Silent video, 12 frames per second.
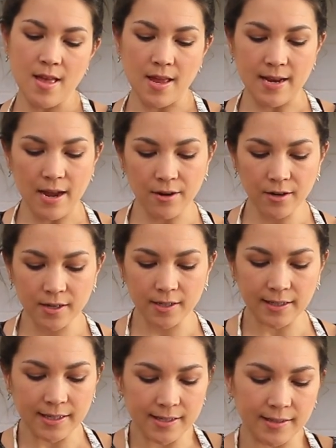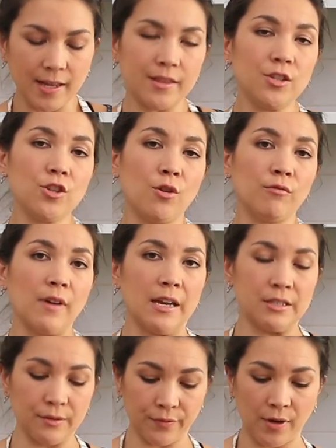And now you're gonna need to let the dough
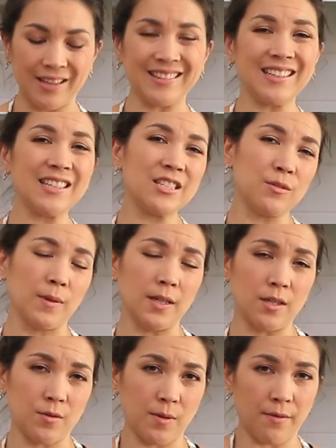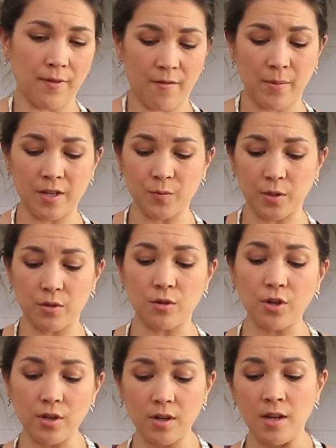rest for at least 20 to 25 minutes, but you
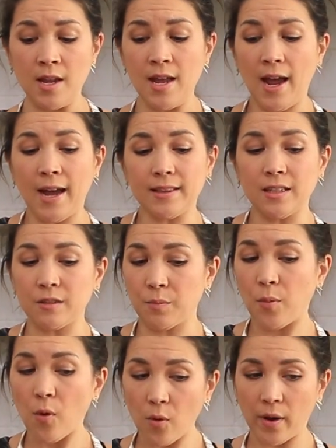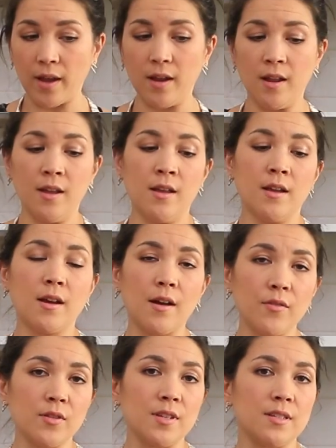could, at this point,
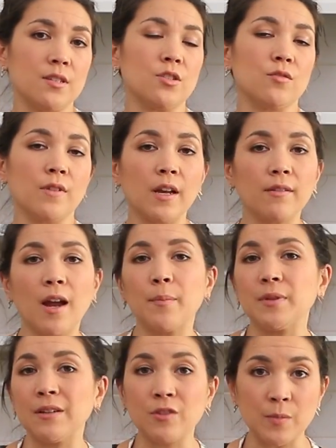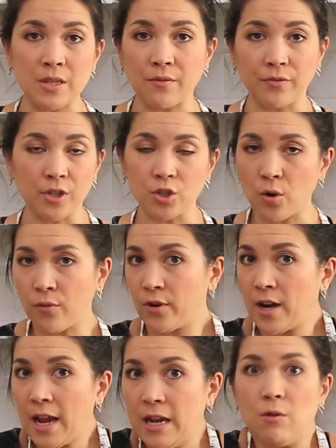cover these in saran wrap, leave them in the fridge
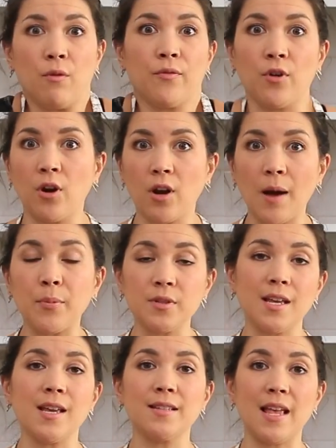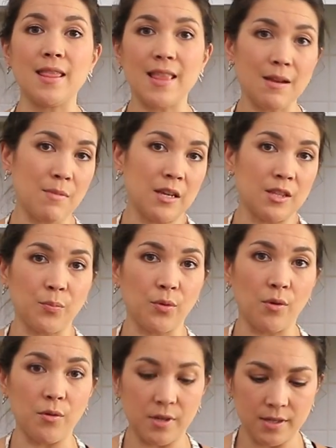overnight or for a couple days, and then make the
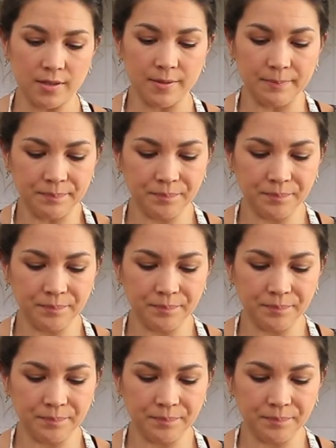pierogies.